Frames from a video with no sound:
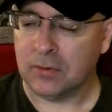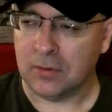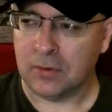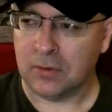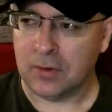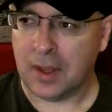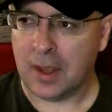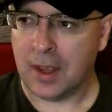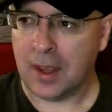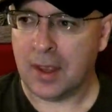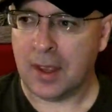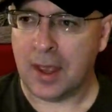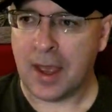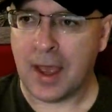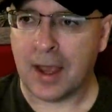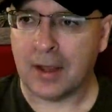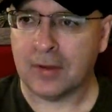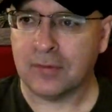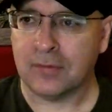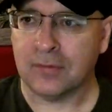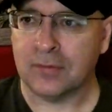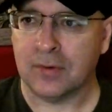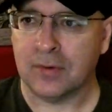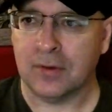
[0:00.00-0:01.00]
acts.
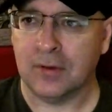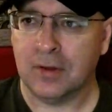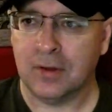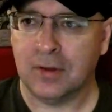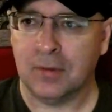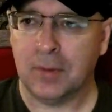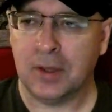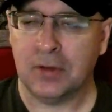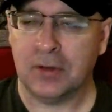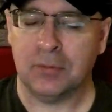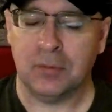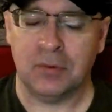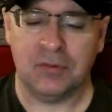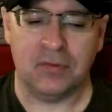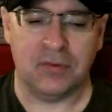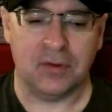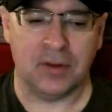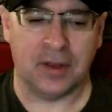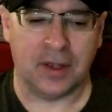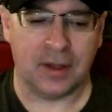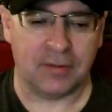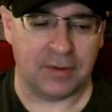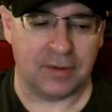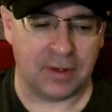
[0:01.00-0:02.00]
It makes me feel like I've
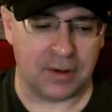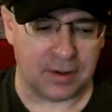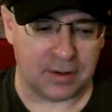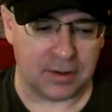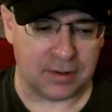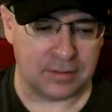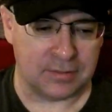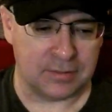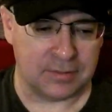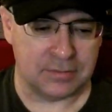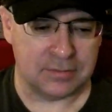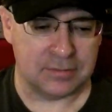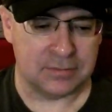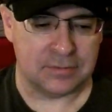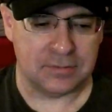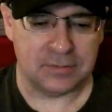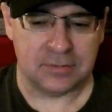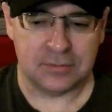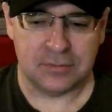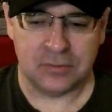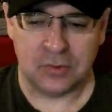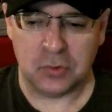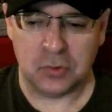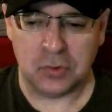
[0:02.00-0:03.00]
had 2
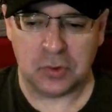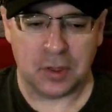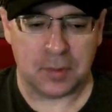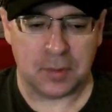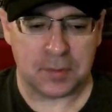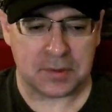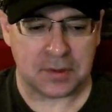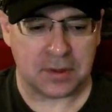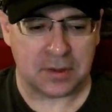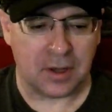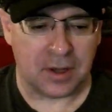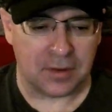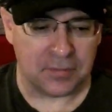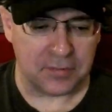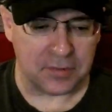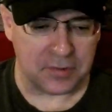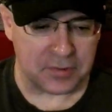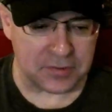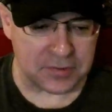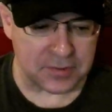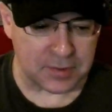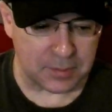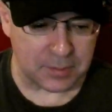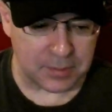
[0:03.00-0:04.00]
cups of coffee or
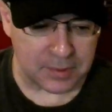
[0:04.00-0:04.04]
something.